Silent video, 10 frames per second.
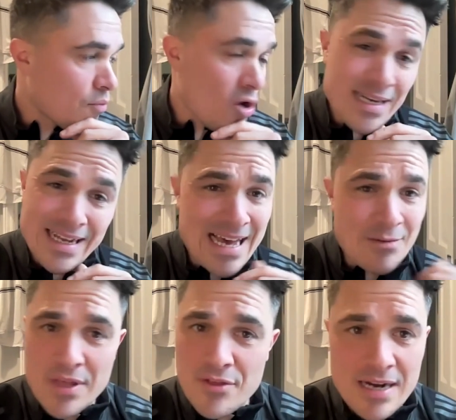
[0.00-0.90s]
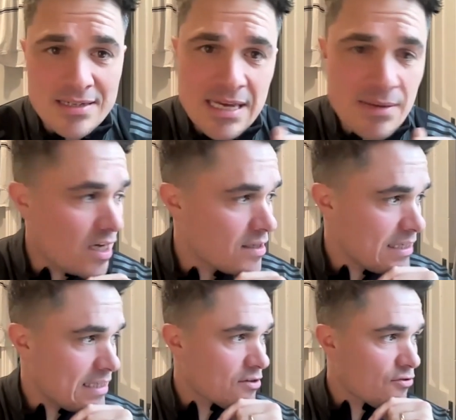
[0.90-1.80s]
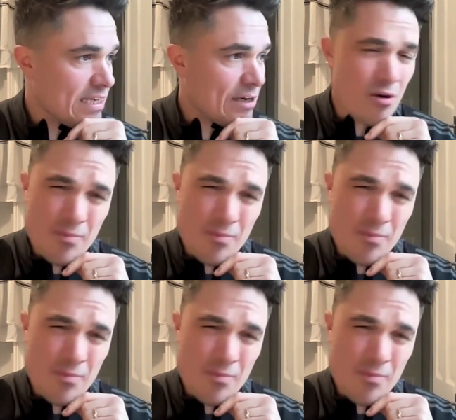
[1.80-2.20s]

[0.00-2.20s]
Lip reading: Brighton, again, we thrashed them last season 3-0.